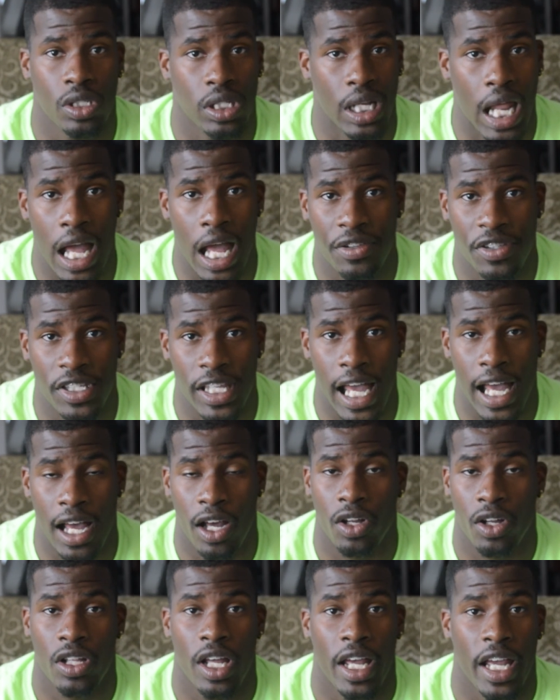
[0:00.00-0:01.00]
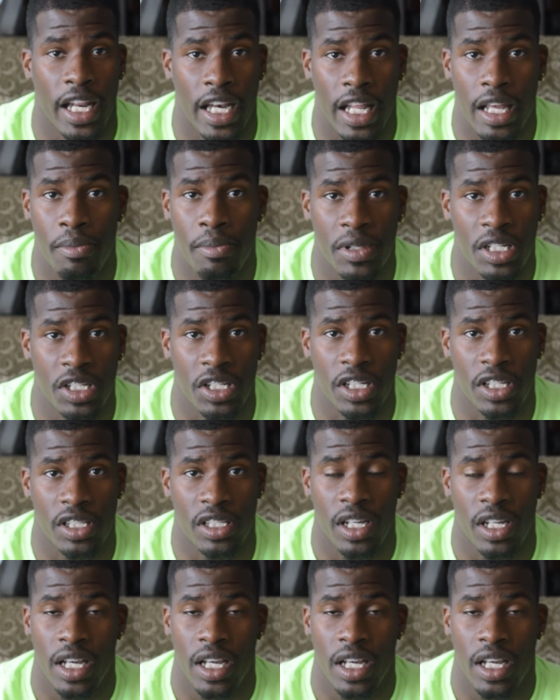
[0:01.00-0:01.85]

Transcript: lifestyle, and images,